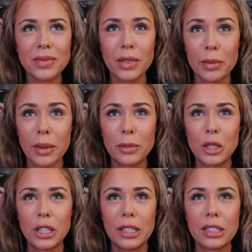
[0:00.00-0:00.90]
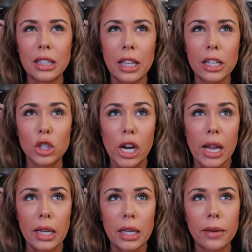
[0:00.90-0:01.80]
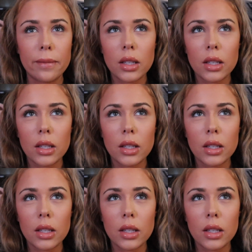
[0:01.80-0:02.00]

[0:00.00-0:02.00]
ripped up jeans and, like, a jacket,